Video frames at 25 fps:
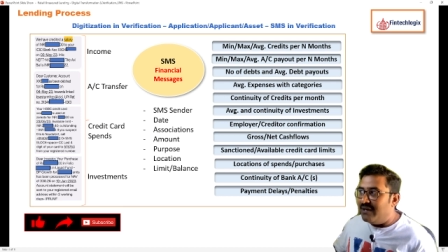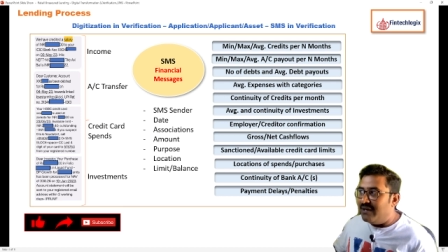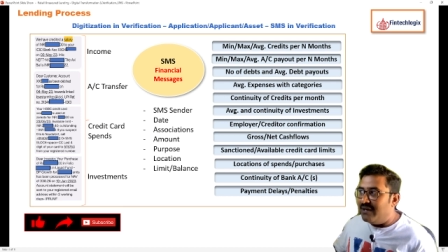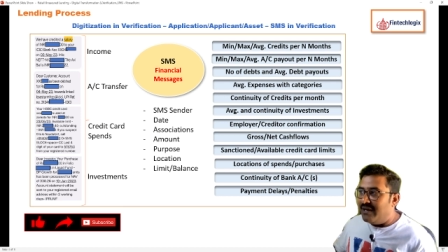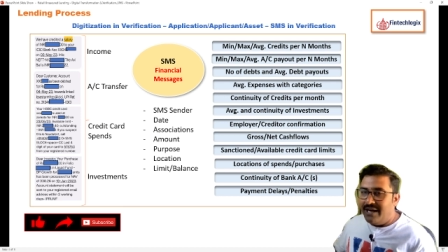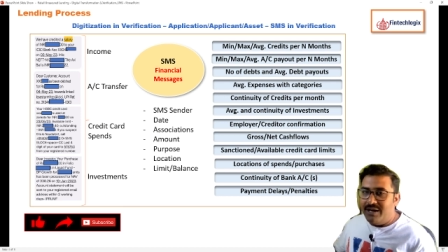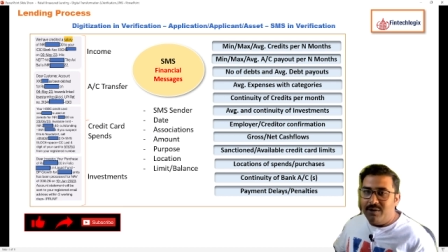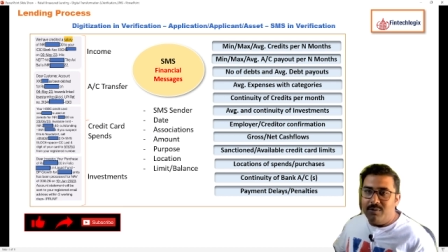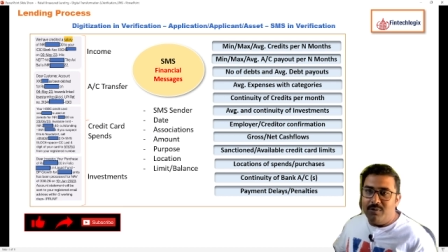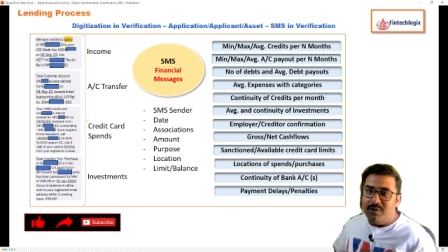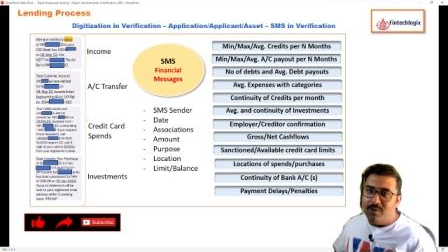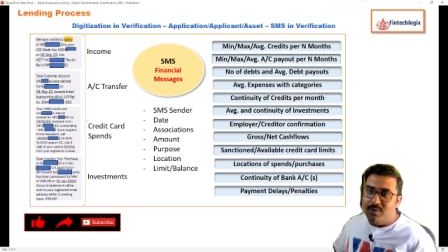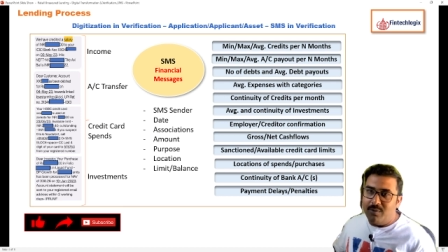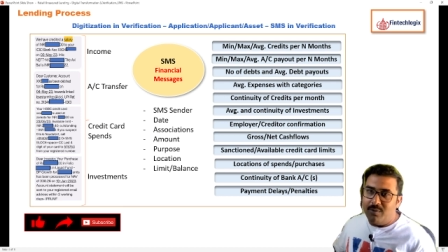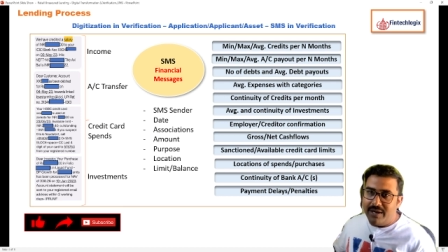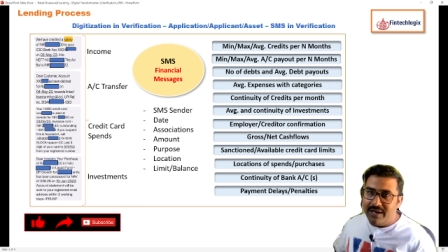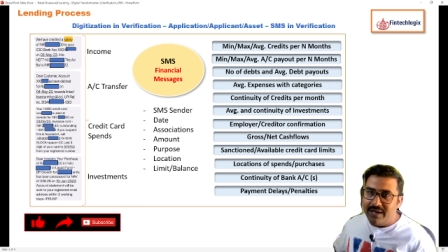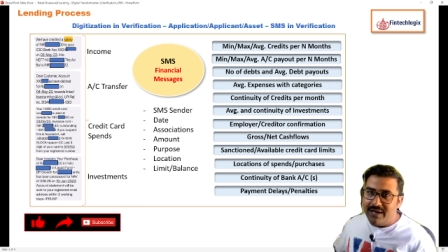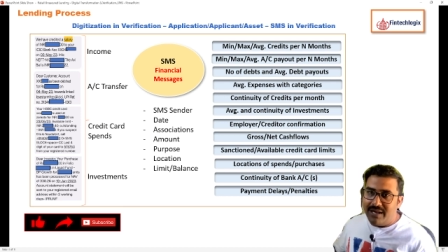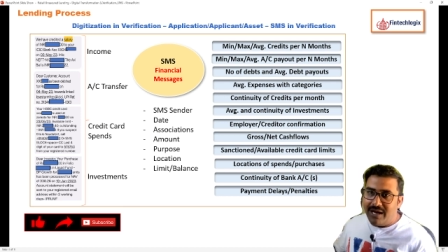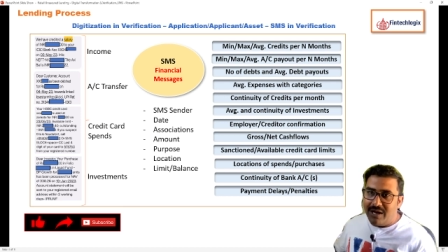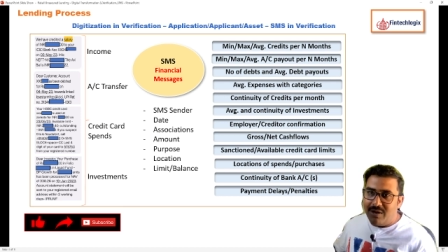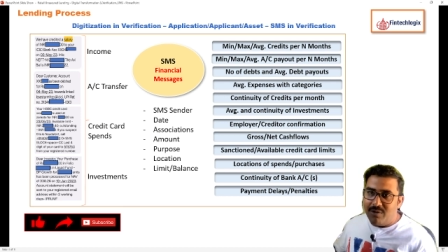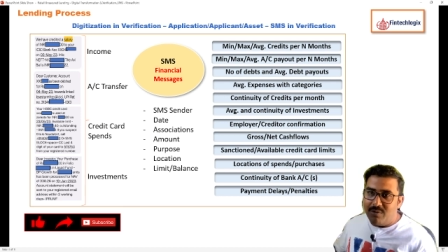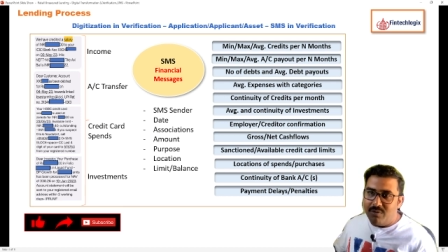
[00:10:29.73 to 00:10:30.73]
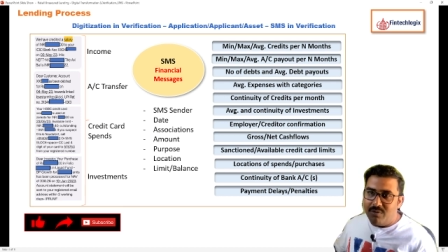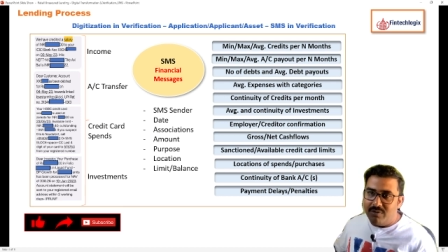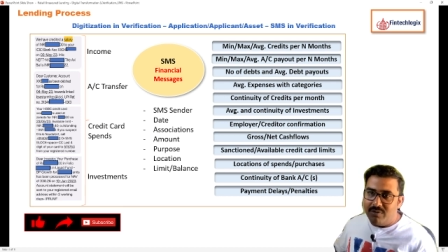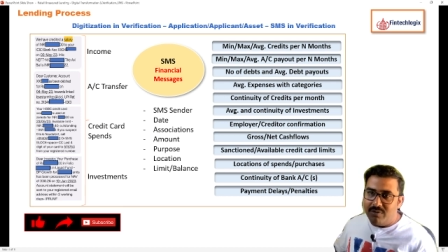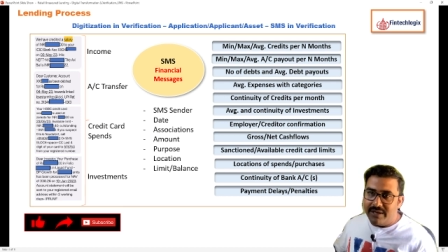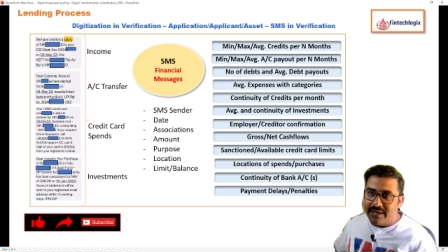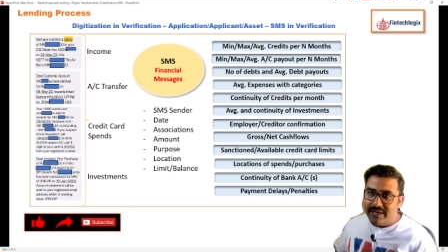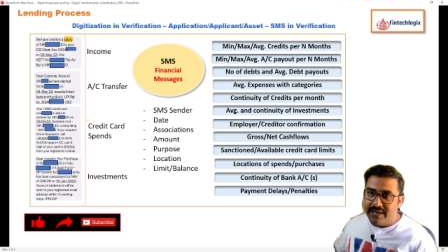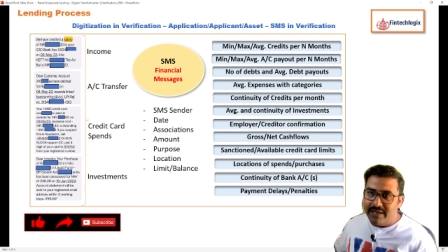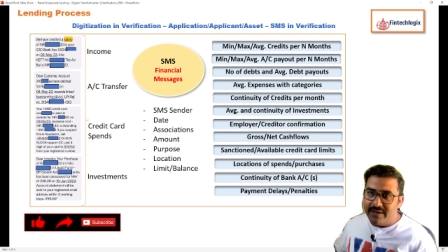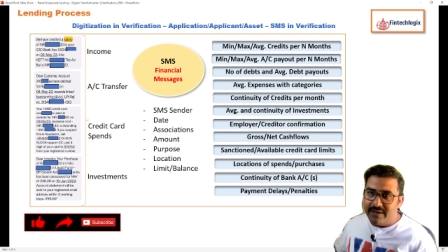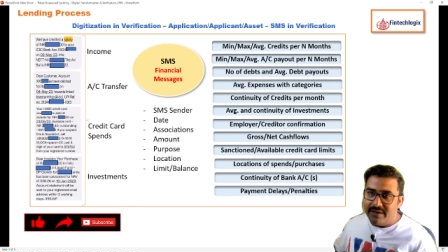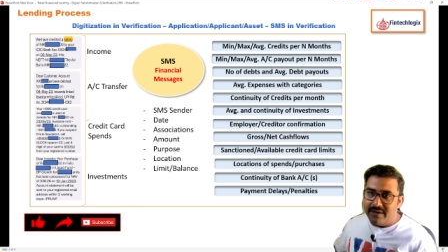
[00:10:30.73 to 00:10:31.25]
and we'll look at how
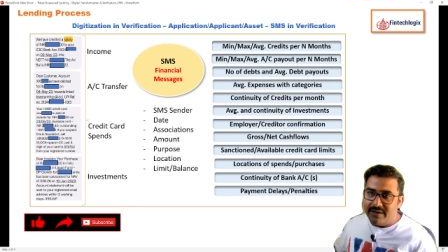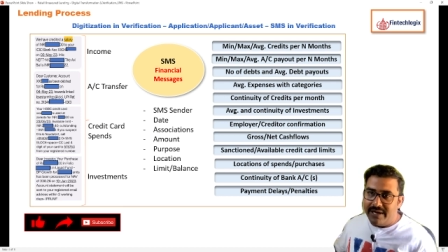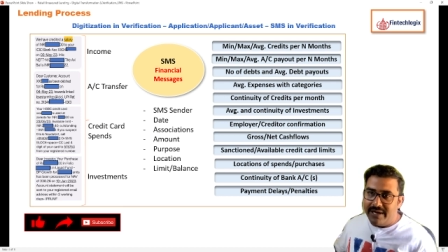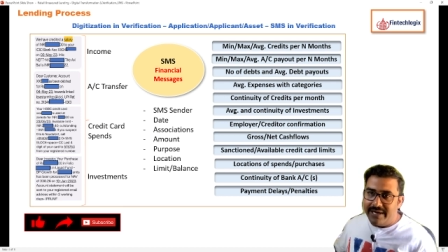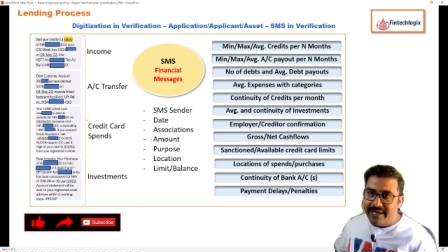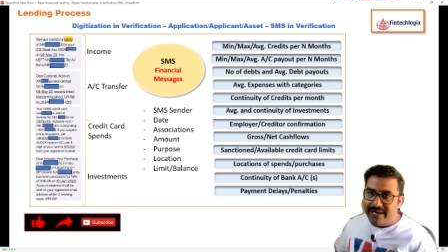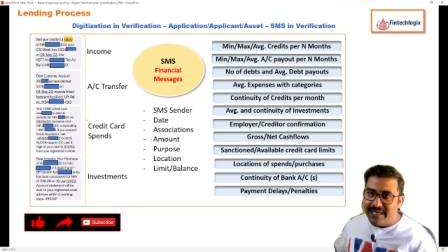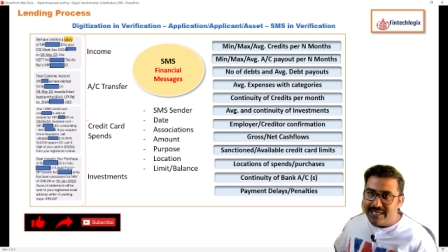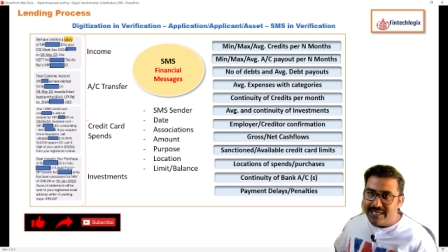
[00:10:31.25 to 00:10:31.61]
credit underwriting